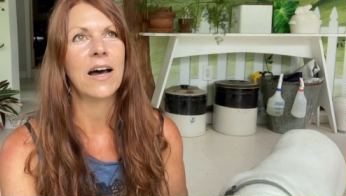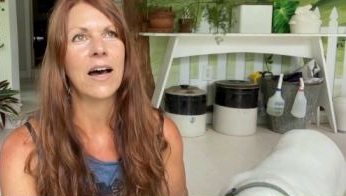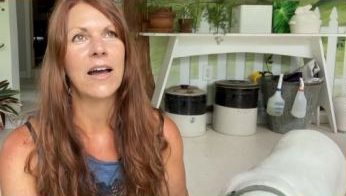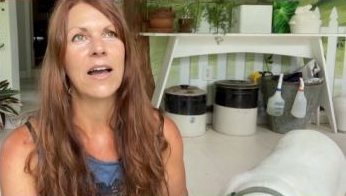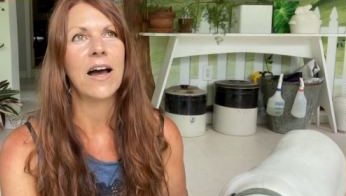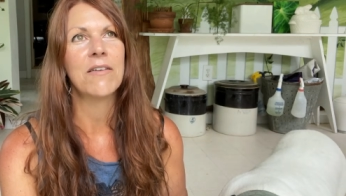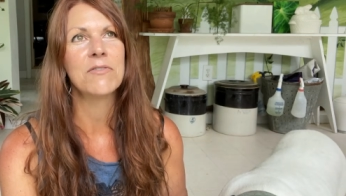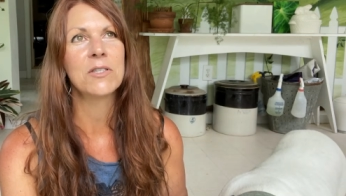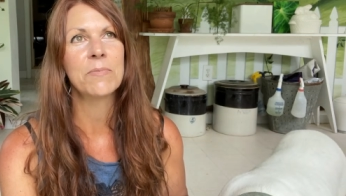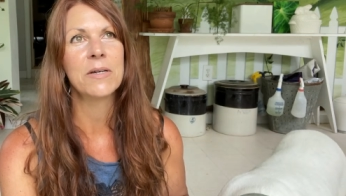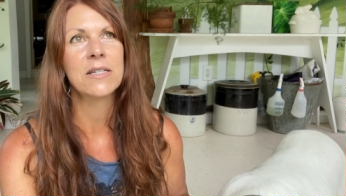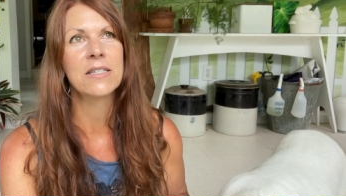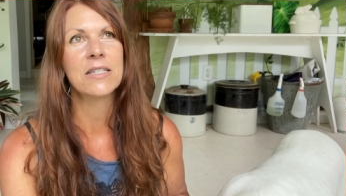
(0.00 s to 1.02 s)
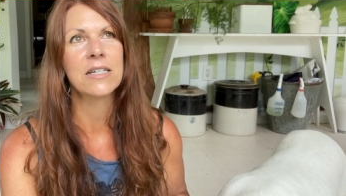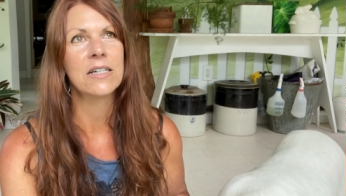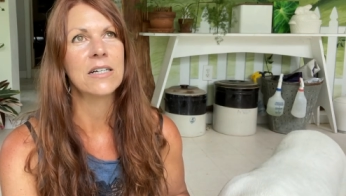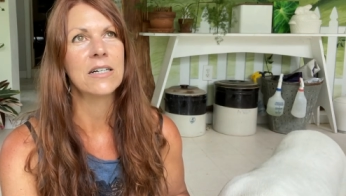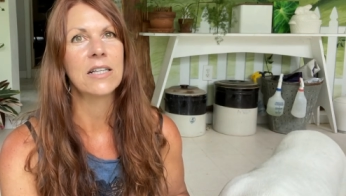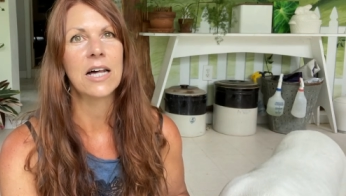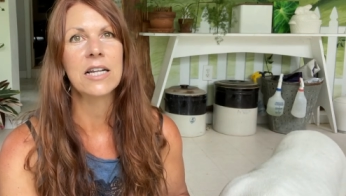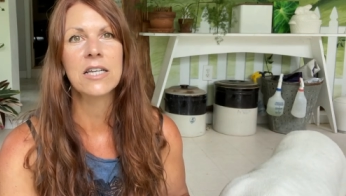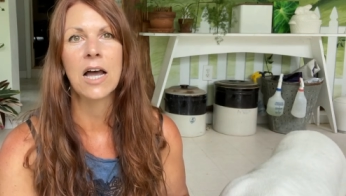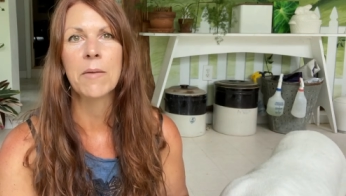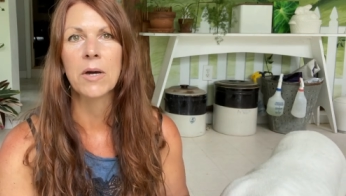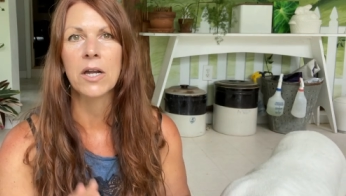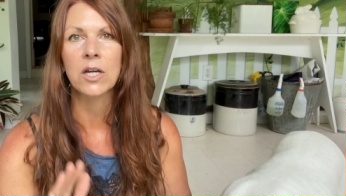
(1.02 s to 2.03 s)
Uh, I've spent uh, a lot of
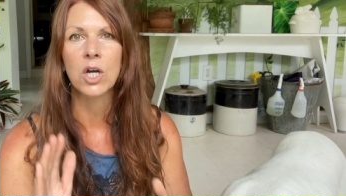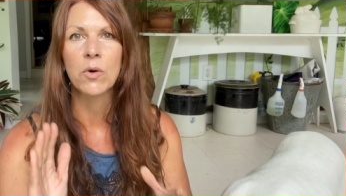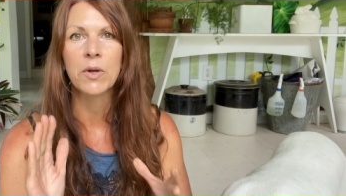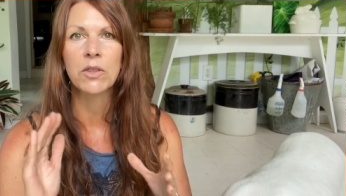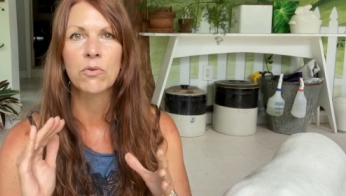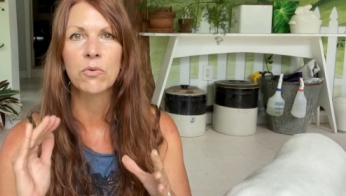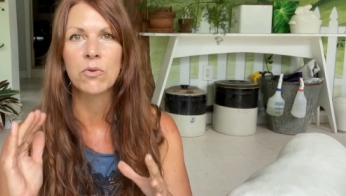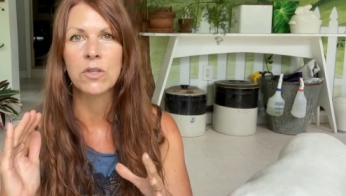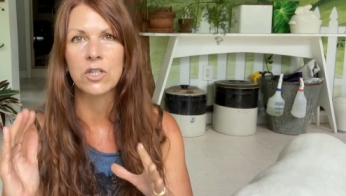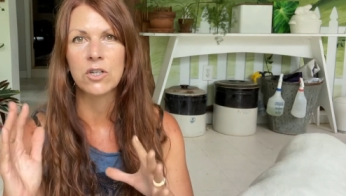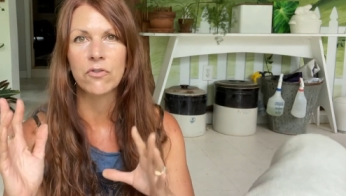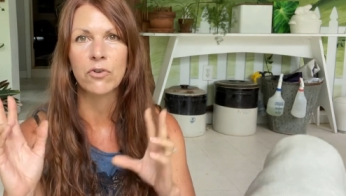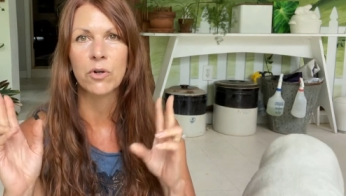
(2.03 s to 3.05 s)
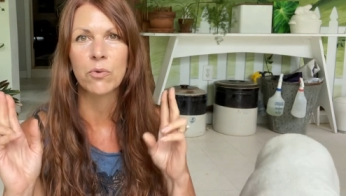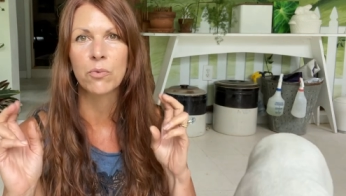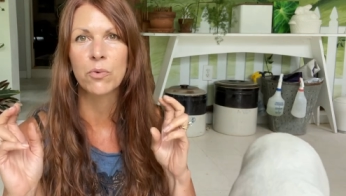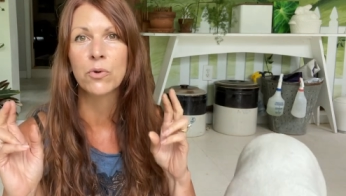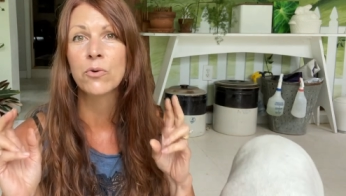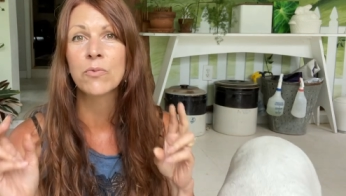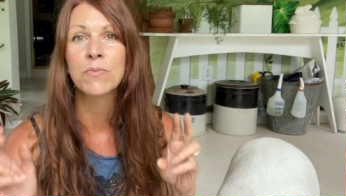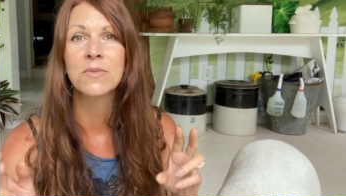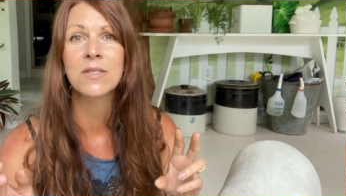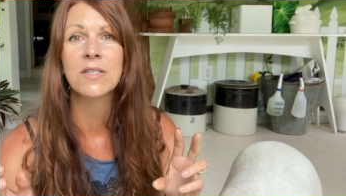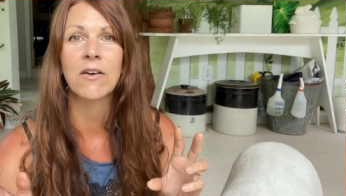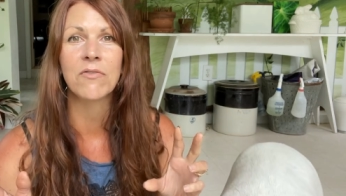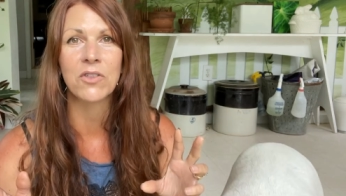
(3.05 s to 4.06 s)
time kind of going through the different
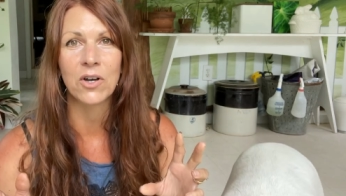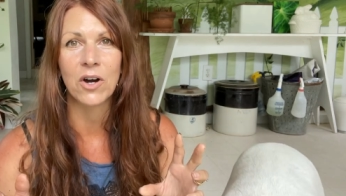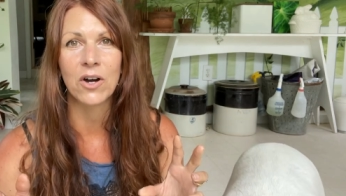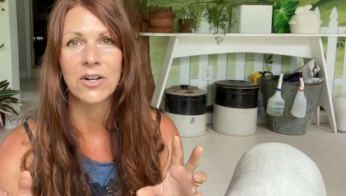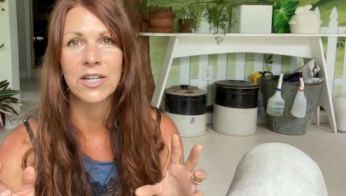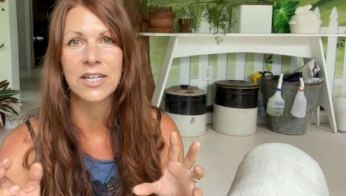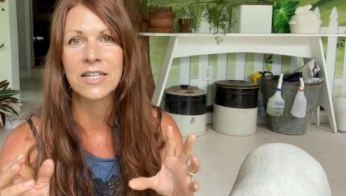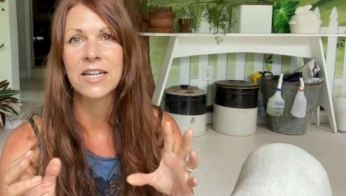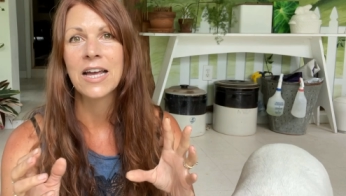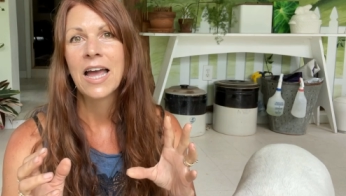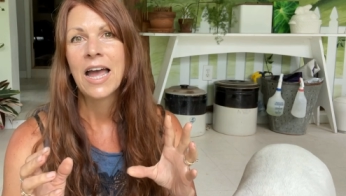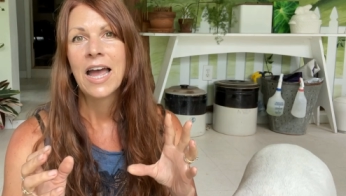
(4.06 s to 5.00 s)
rooms of the garden,